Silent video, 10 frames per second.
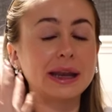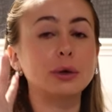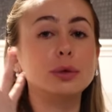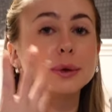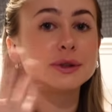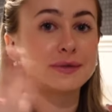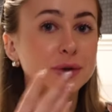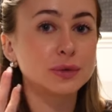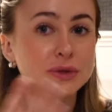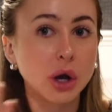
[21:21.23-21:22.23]
It almost
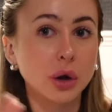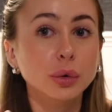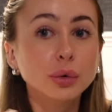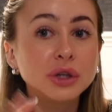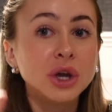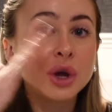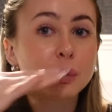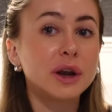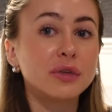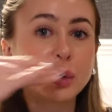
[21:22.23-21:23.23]
feels cold
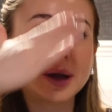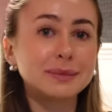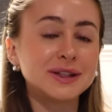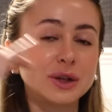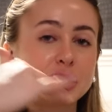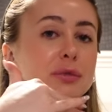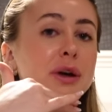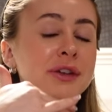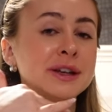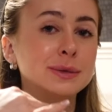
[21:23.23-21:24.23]
when I've wiped this over
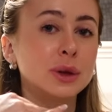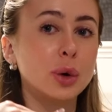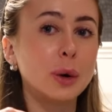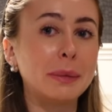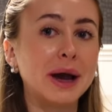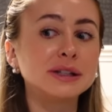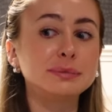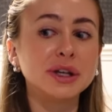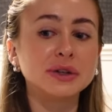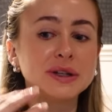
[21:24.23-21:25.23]
my face with a cotton pad
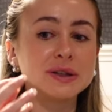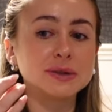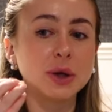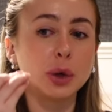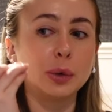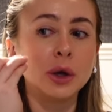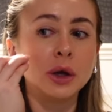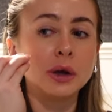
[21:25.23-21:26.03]
because it's so